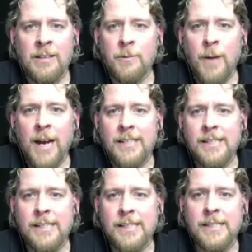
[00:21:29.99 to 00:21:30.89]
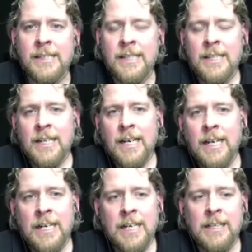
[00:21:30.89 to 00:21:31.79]
devices.
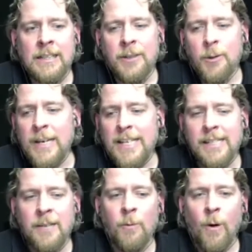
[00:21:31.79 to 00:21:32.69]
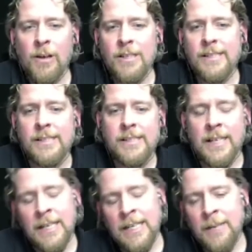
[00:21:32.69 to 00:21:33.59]
The reason was
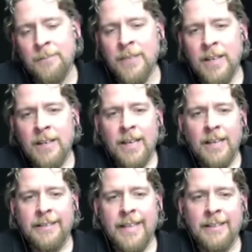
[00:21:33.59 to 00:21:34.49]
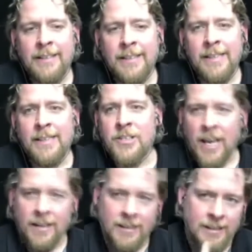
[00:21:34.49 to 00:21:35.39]
that the
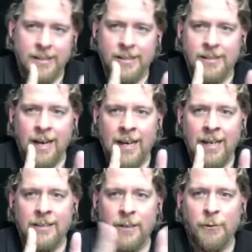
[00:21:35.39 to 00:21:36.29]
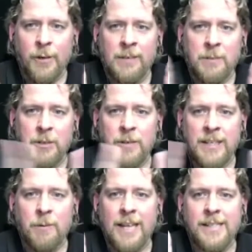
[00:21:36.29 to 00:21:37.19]
channels are differing between
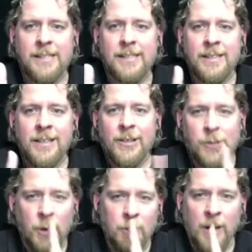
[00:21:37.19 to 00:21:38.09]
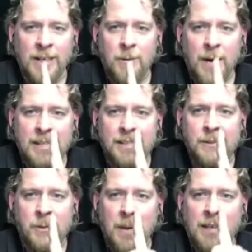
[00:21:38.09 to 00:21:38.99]
devices. So on one
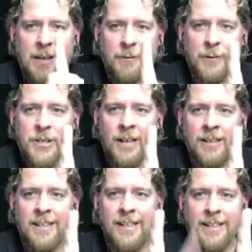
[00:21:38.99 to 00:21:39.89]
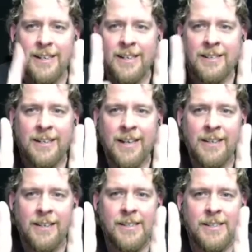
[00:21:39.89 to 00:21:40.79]
device, you might have a channel here and the
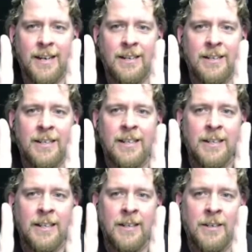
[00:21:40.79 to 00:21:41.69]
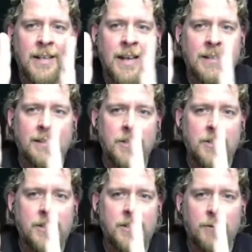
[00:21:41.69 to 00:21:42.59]
other is there, and then in the next they
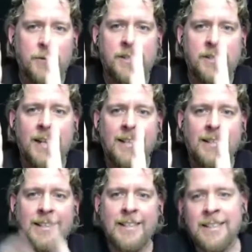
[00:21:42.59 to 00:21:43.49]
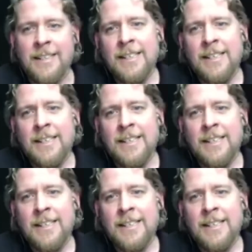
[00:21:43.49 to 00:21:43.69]
shift slightly,